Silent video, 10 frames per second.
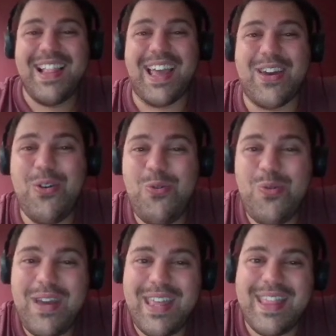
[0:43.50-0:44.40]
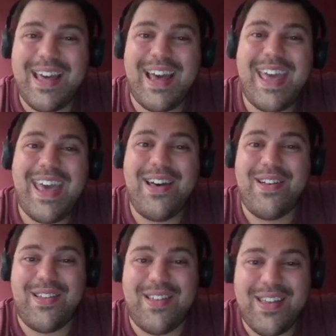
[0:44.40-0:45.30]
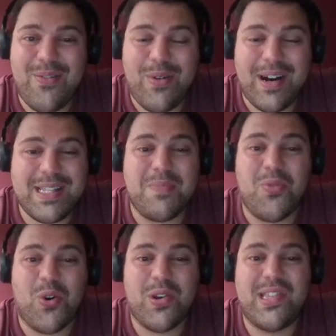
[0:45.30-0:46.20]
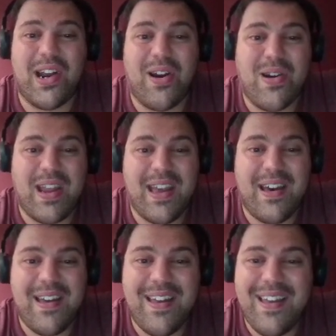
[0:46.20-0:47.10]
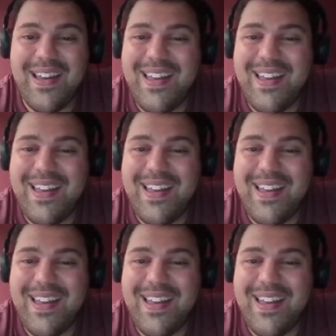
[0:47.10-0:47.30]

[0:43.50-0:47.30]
Like, who in the hell wants more Daria?